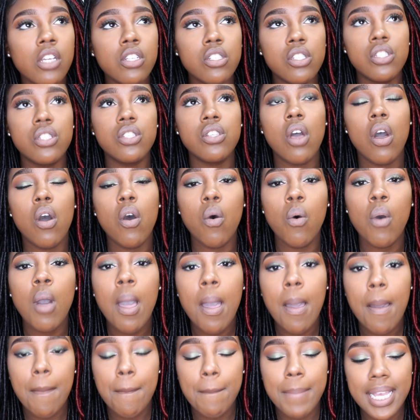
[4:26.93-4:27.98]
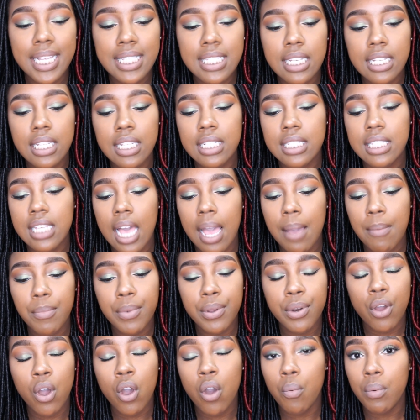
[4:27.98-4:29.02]
So basically time
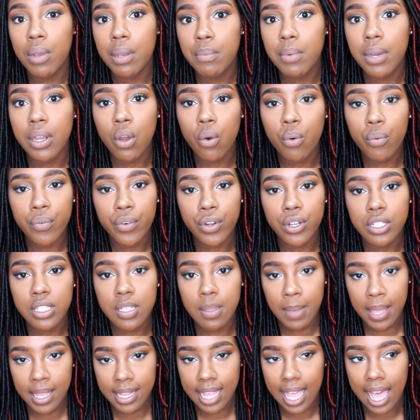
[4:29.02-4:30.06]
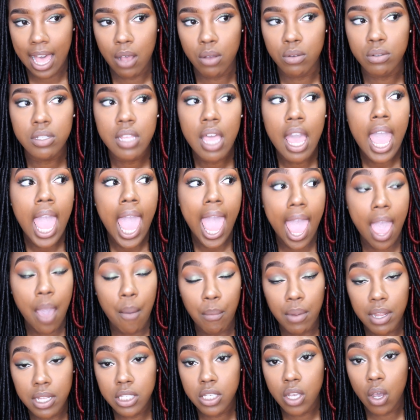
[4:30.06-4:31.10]
went on, we went over Samantha's house,
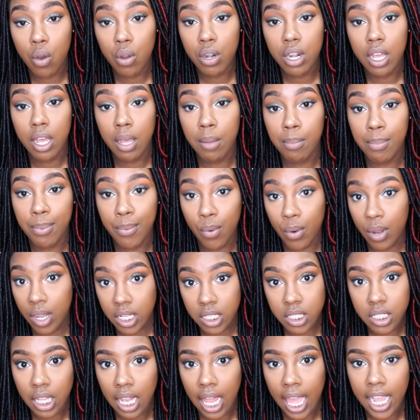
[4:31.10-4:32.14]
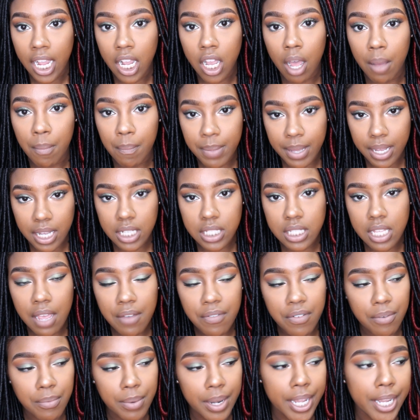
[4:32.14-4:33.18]
and we told the boys to like come pick us
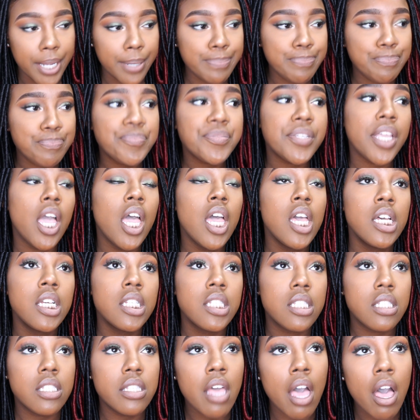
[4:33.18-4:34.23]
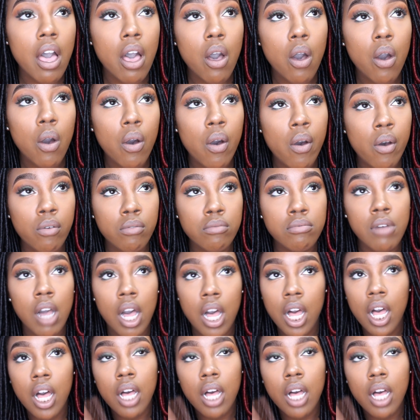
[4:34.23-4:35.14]
up from there. So